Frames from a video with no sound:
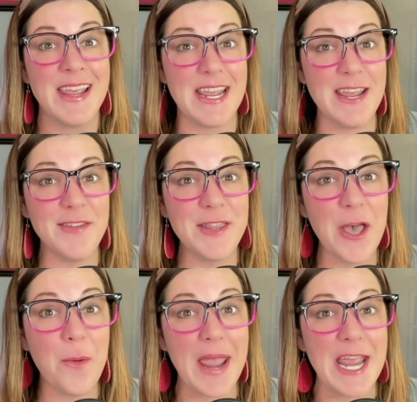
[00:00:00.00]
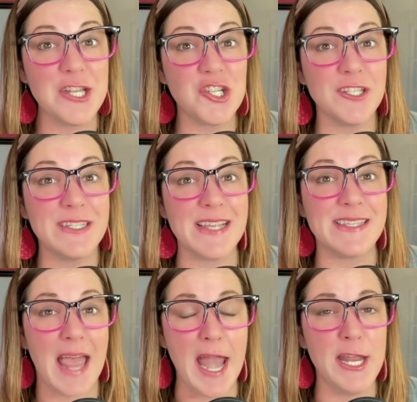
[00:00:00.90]
Even though Angel does
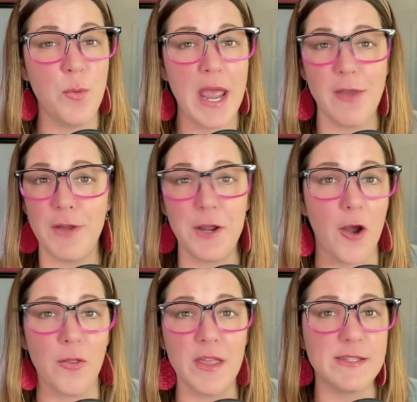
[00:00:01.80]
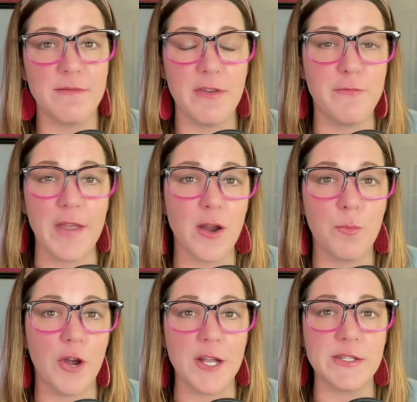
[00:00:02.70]
anyway, regardless of the
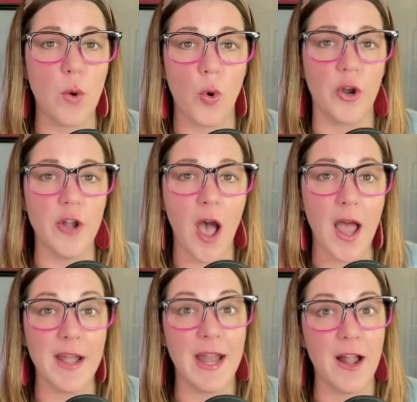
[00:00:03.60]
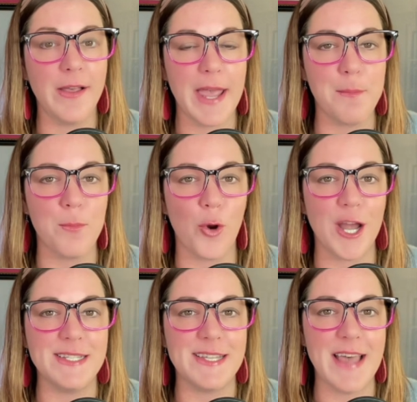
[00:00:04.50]
fingerprints or not, and I'll get more
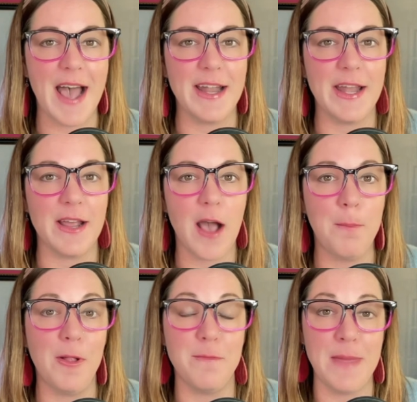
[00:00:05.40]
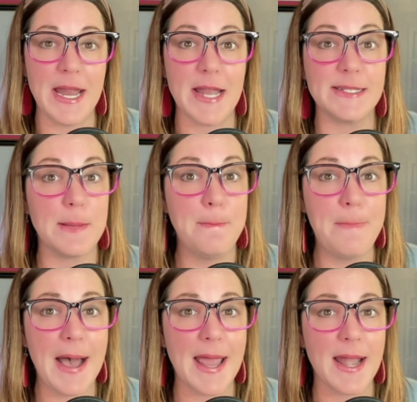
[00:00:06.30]
into that in a couple of minutes,
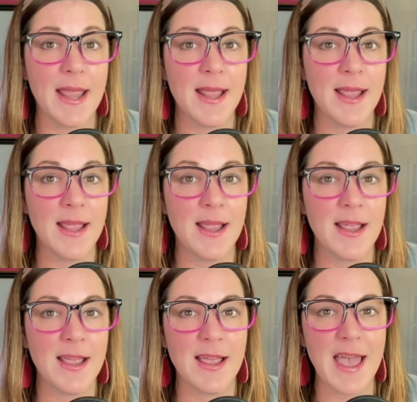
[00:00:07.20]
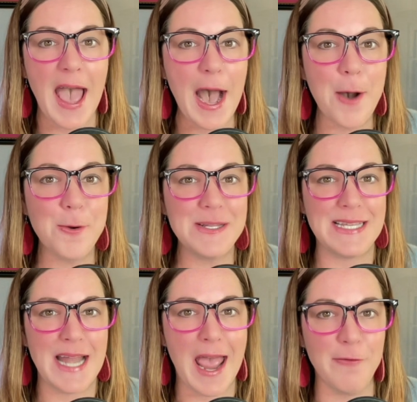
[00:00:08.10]
but how
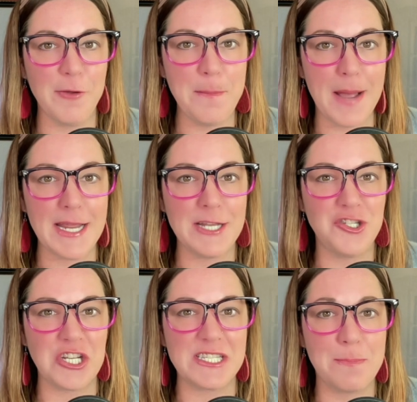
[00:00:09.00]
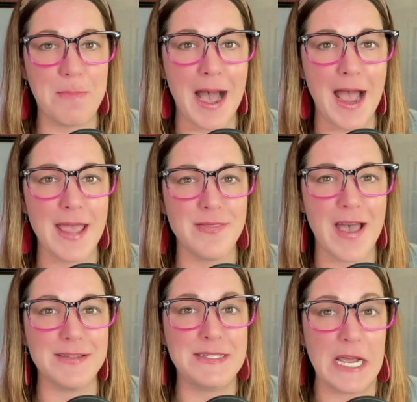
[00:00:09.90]
did everybody just buy
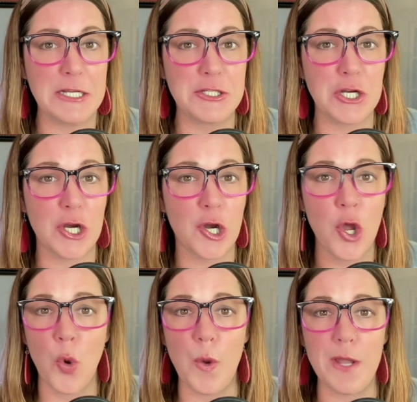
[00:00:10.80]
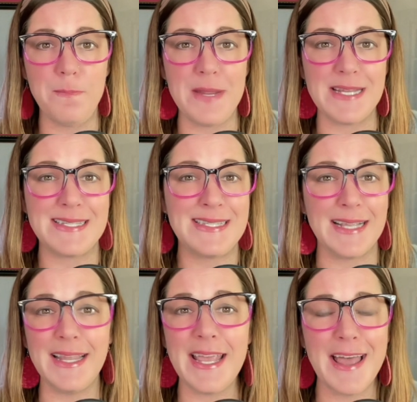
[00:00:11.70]
that Dexter would be
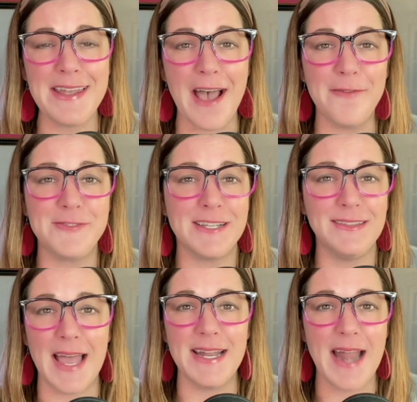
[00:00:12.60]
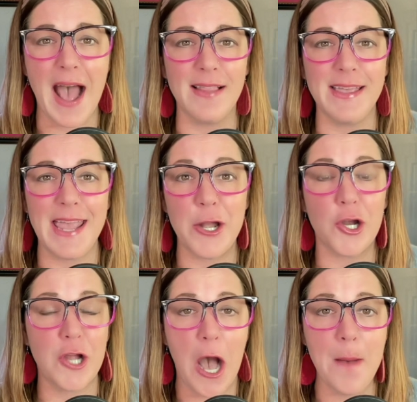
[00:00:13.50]
silly enough to let an alligator
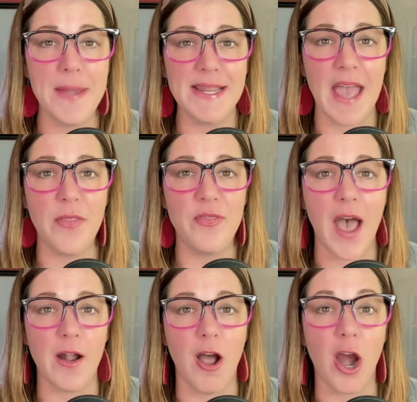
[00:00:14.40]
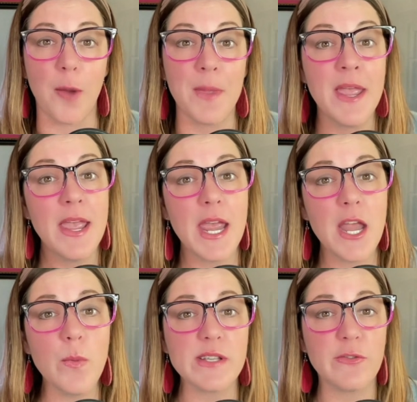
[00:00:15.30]
come and get that arm?
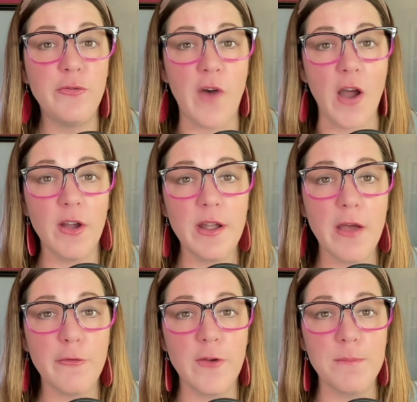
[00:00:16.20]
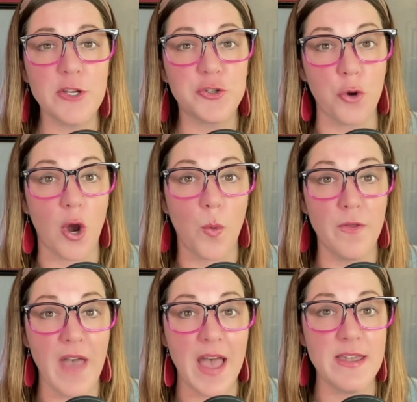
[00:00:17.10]
It was far enough from the shore where
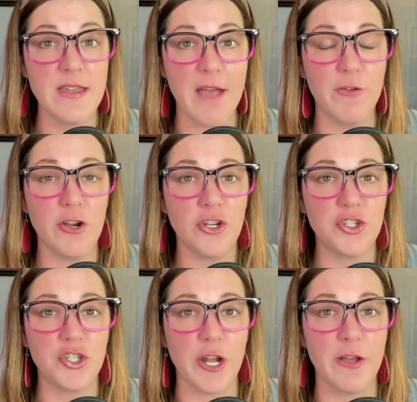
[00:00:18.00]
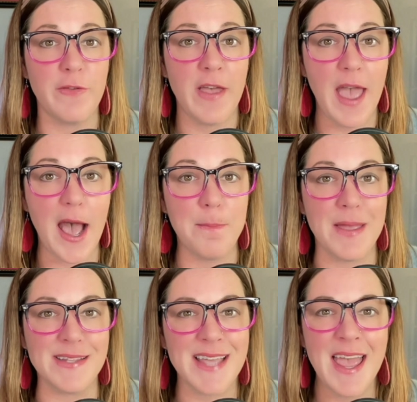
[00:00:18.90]
that never should have
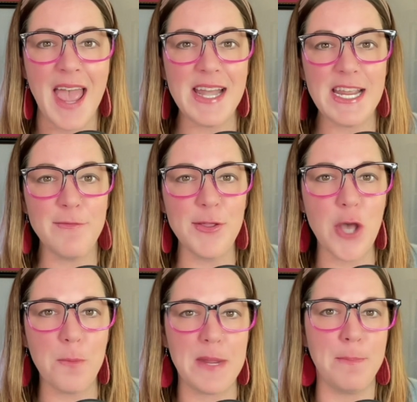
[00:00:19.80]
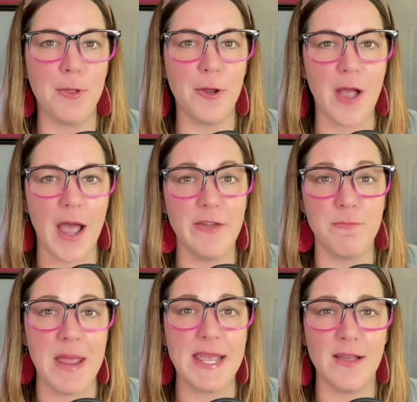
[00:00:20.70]
happened. And even though people are kind of
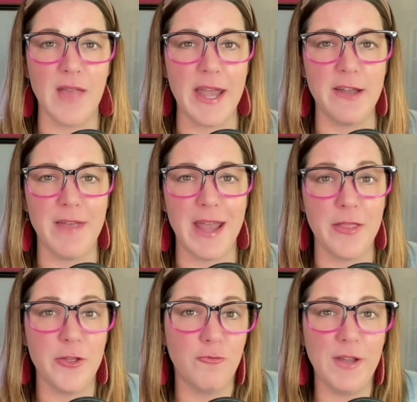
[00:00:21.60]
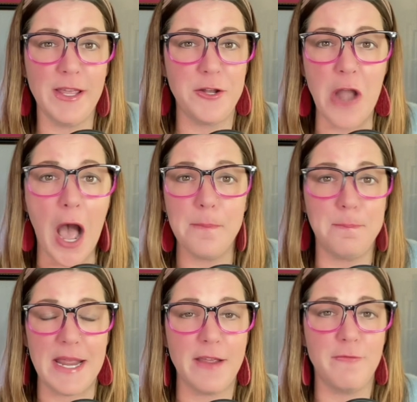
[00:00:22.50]
making light of it and they're really not
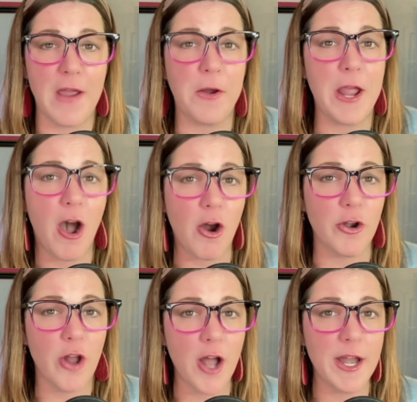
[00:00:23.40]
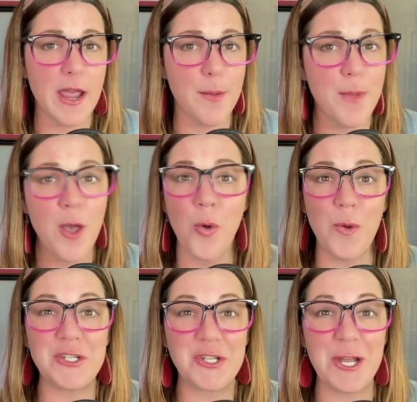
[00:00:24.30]
being very hard on him,
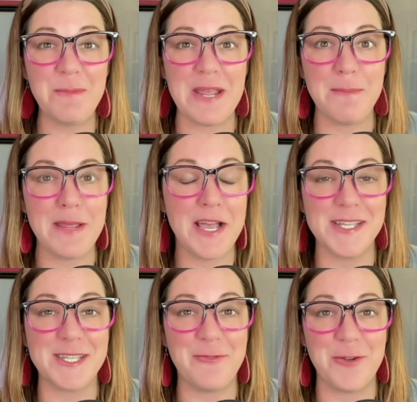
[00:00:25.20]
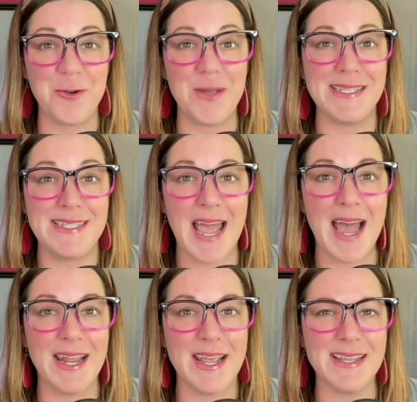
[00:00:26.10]
which could be because of who his
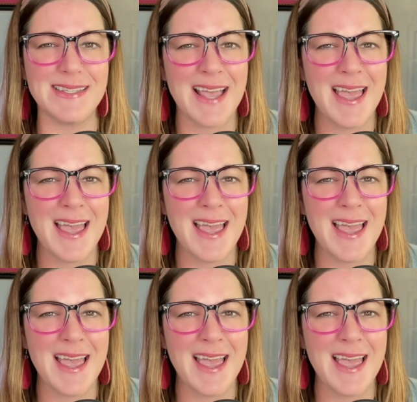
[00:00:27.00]
dad is,